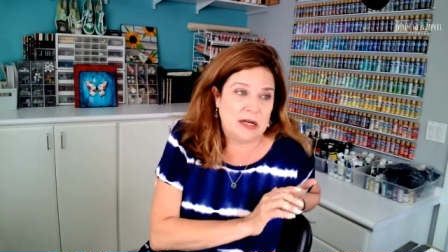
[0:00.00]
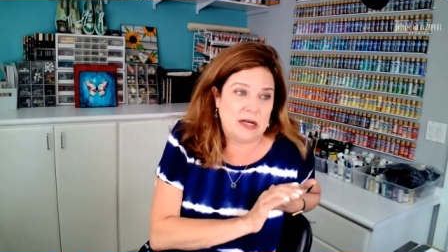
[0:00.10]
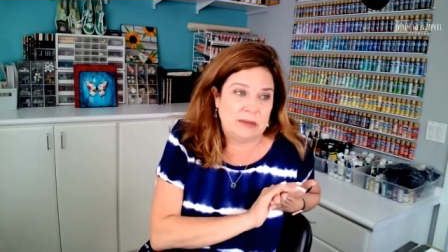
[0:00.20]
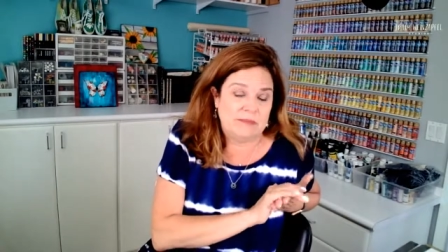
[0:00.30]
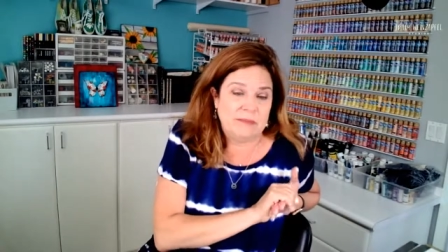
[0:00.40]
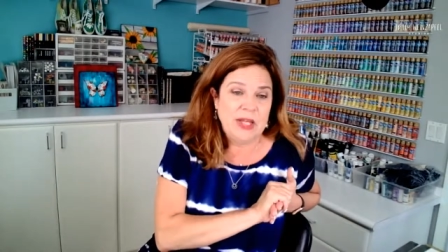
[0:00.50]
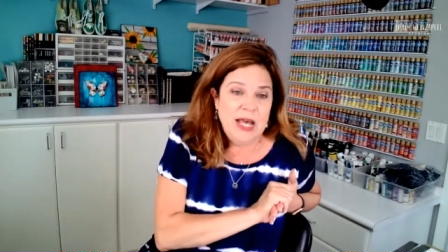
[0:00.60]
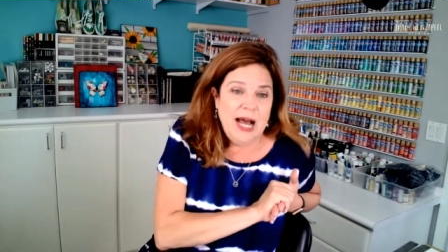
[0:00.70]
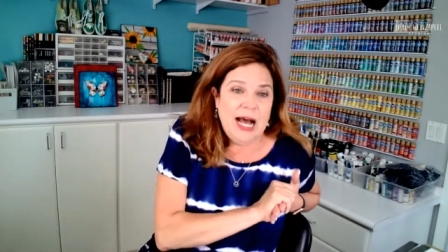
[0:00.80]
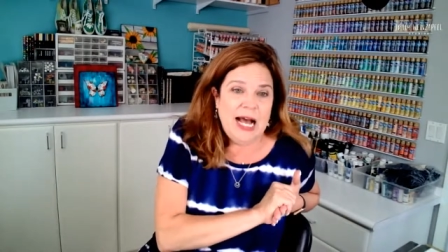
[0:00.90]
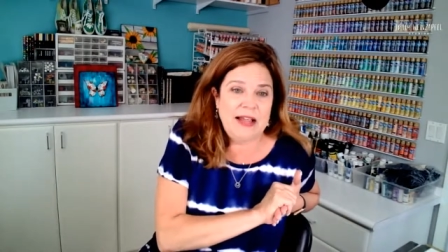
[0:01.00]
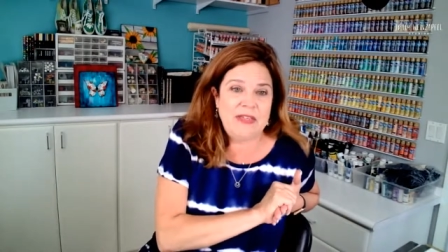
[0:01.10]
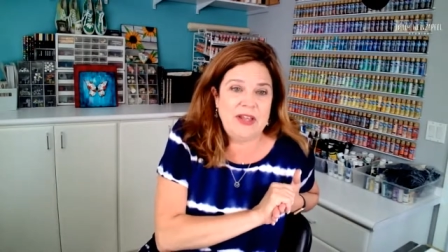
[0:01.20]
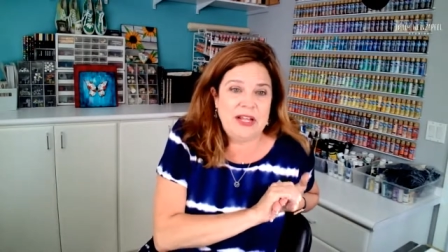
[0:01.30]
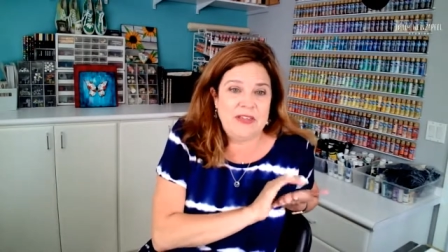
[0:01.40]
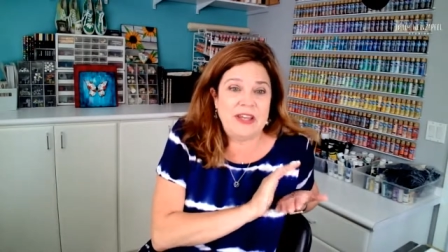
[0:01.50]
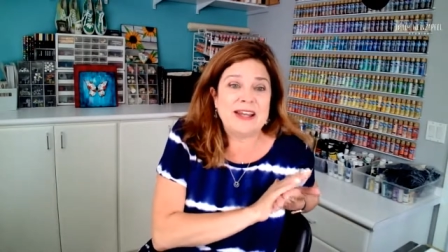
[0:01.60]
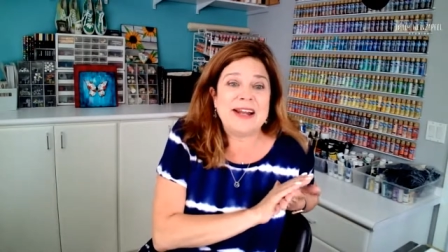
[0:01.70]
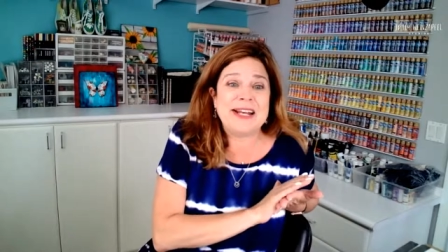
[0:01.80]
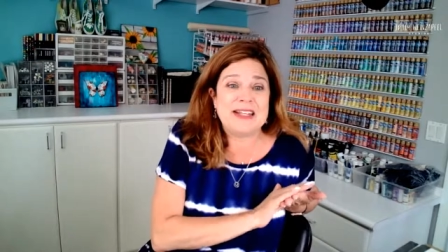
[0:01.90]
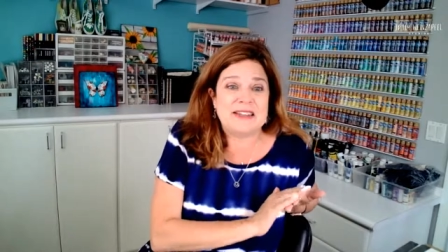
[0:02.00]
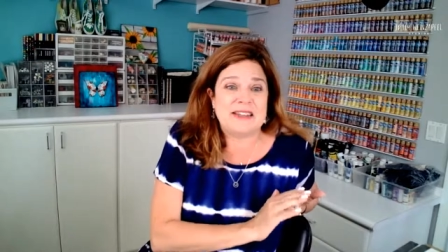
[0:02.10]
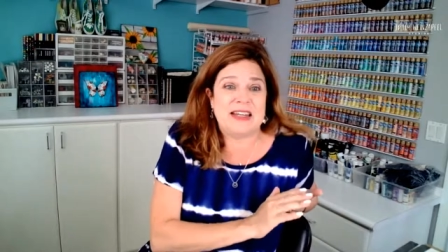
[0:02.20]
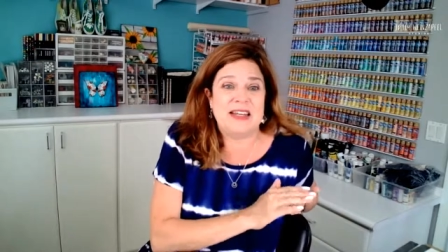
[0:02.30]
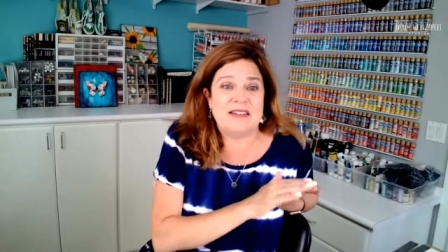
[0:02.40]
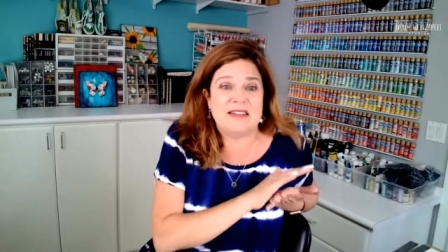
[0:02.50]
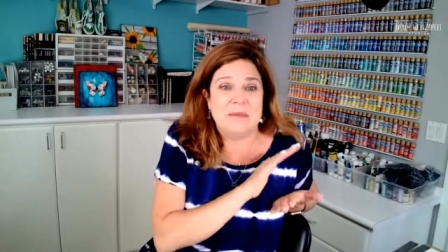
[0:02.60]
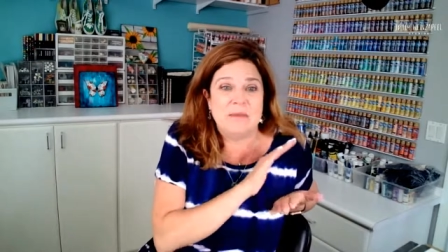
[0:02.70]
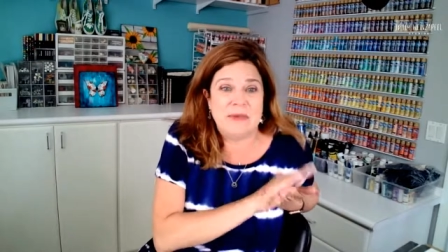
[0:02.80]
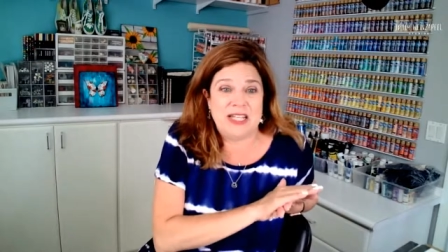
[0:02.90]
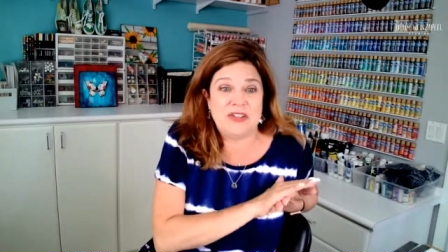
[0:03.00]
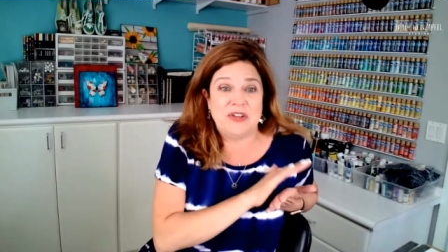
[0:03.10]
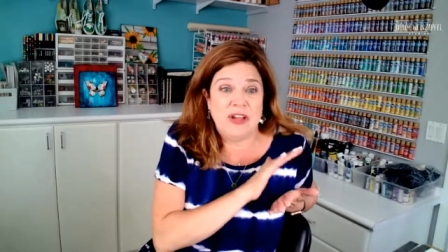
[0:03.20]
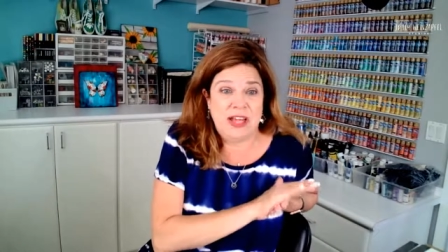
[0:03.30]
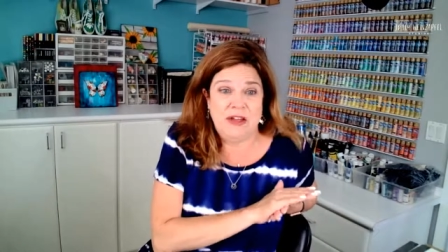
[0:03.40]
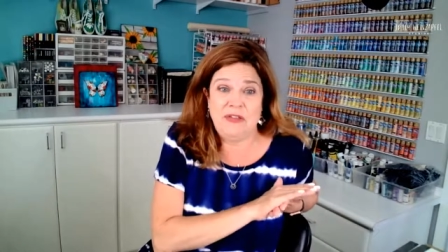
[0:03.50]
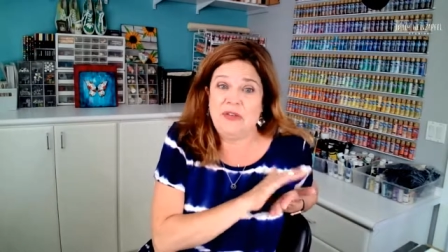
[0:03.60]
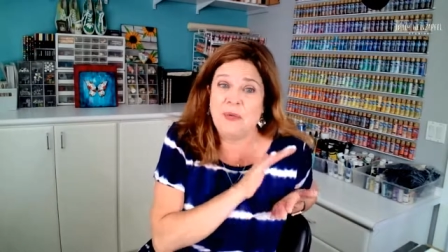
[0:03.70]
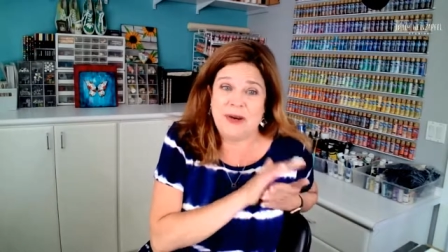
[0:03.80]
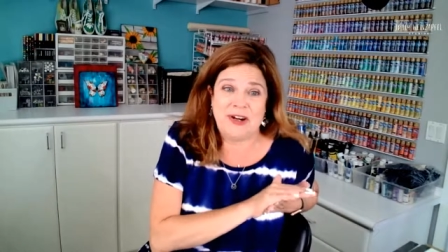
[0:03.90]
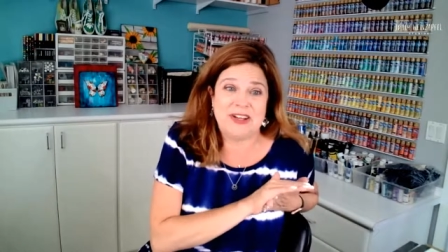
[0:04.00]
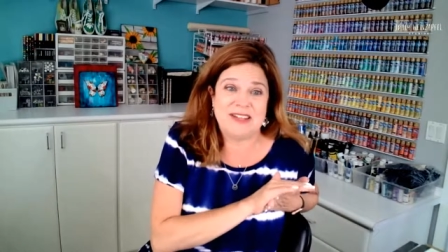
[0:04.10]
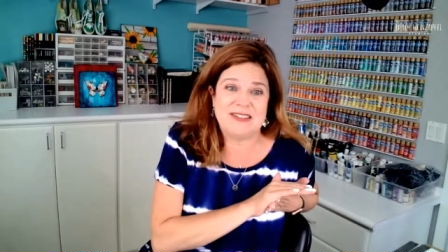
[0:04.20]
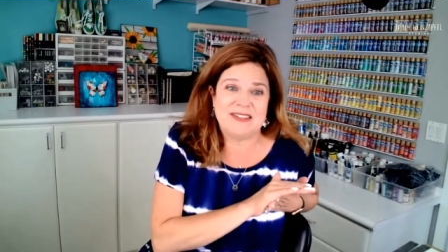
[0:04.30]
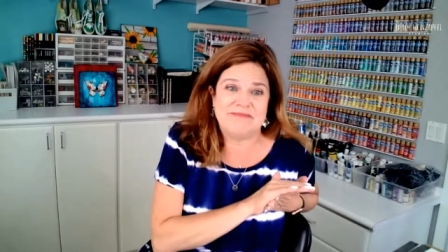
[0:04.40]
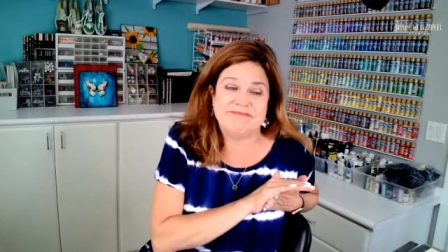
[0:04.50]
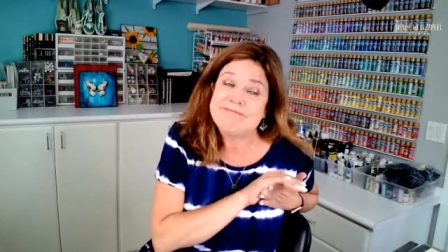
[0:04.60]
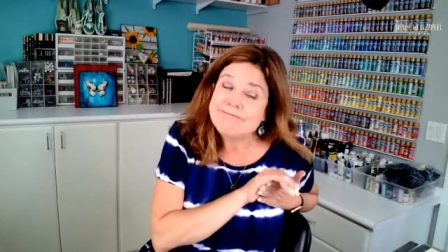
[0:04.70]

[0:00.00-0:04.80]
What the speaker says: I think in the United States, mental health awareness